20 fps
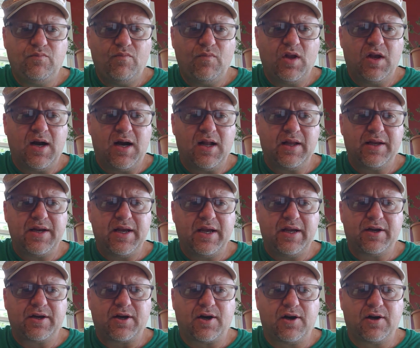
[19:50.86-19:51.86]
Galladay
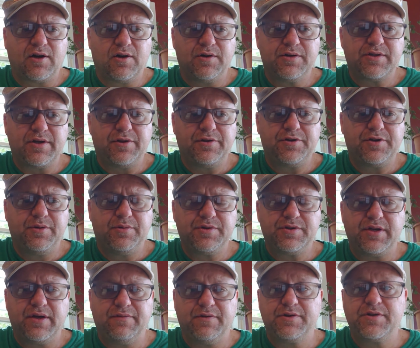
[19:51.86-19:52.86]
and Kirk are his other two
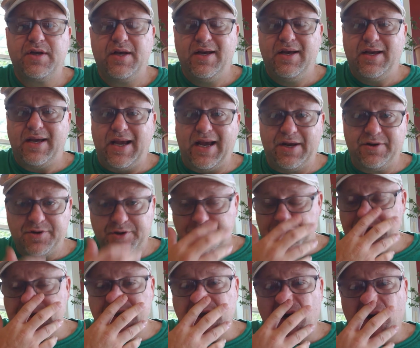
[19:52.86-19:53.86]
receivers. Andrews
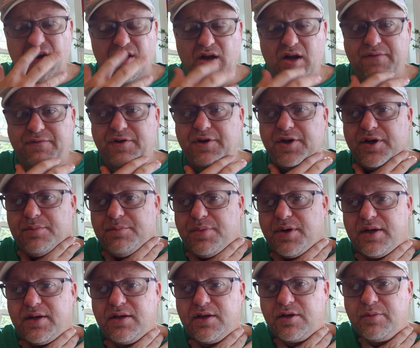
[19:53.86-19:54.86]
has started off good,
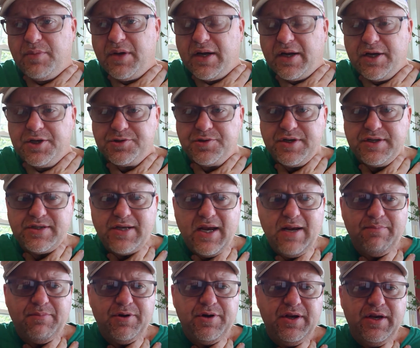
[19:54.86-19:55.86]
but a little bit of injuries
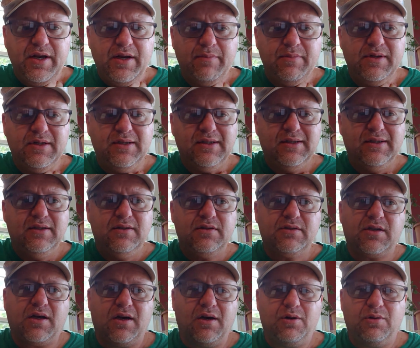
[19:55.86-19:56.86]
hampered him.
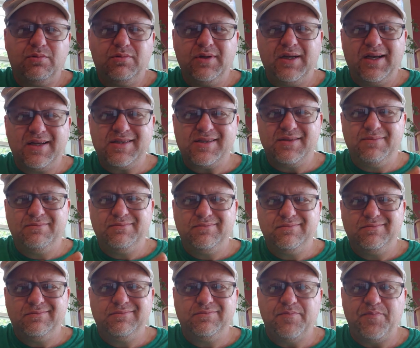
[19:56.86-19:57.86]
So we got
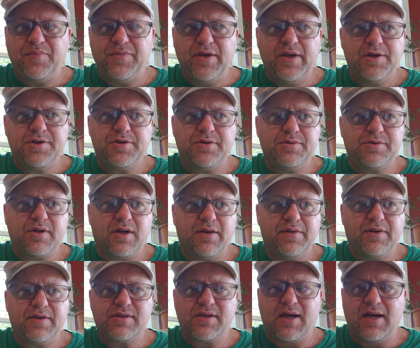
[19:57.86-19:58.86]
some issues on
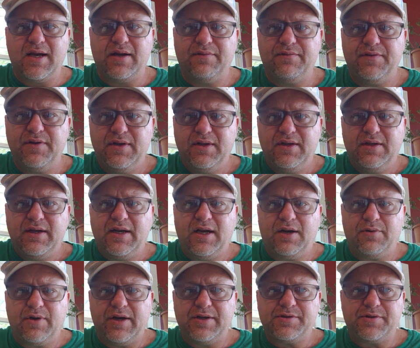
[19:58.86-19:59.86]
the side of
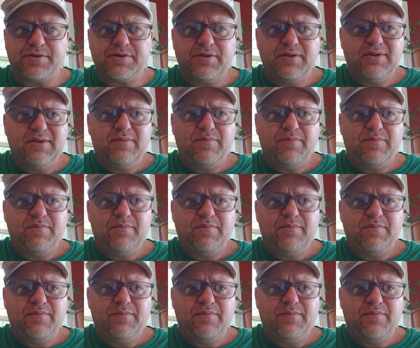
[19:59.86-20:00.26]
Hellraisers.